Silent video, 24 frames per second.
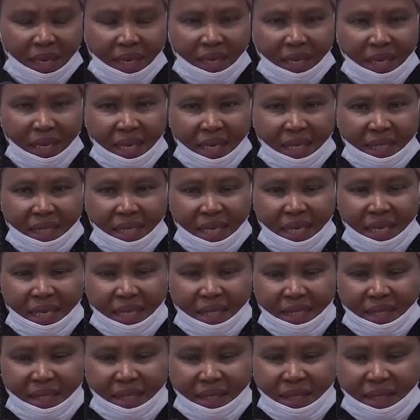let
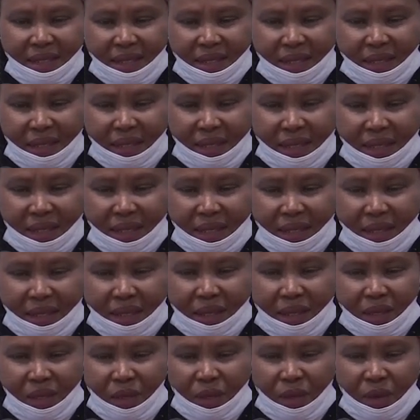us
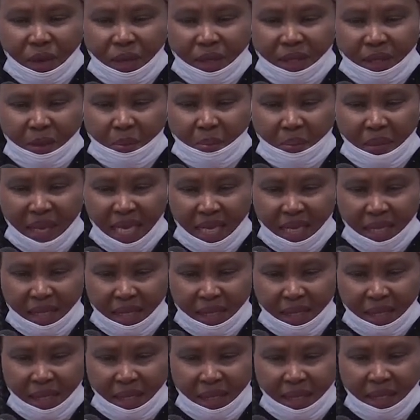not
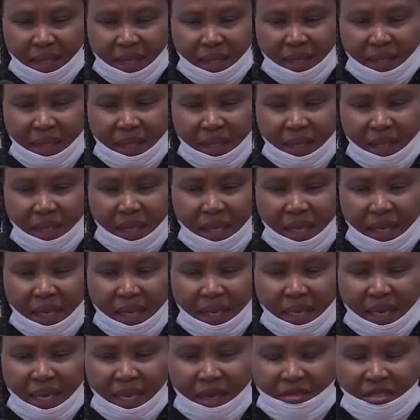make
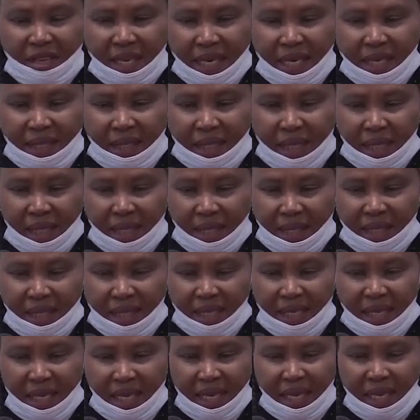never
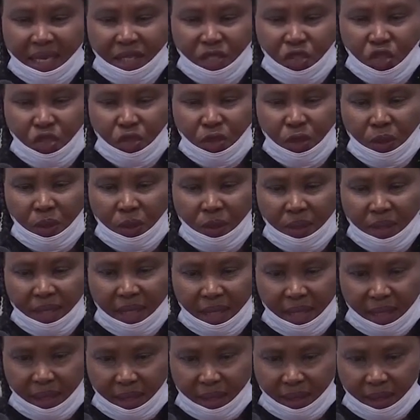again a
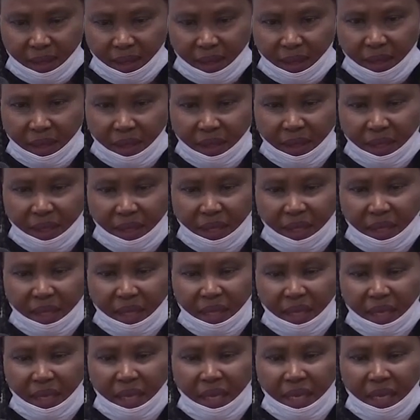slogan.
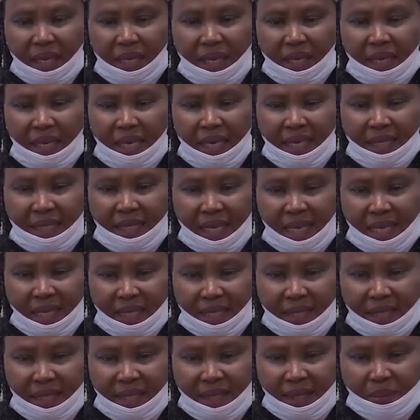Let
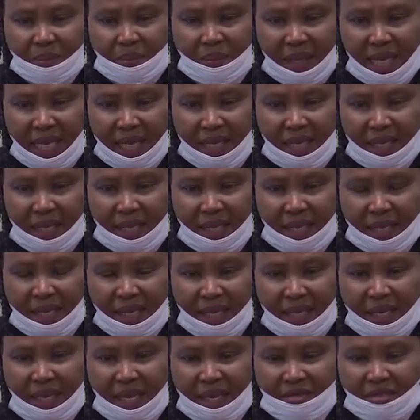us make
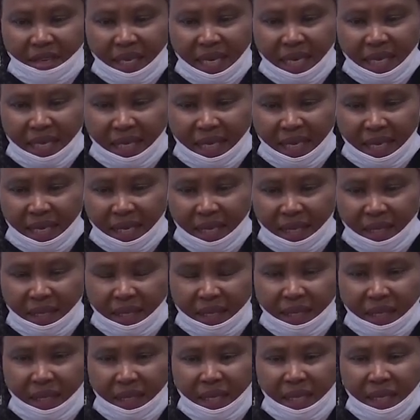never
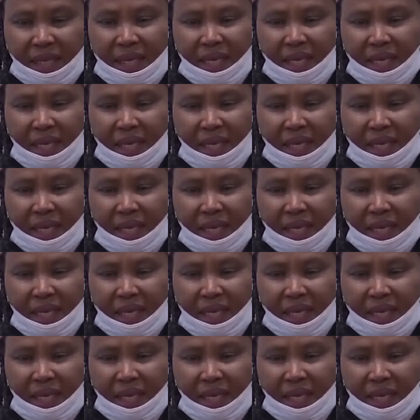again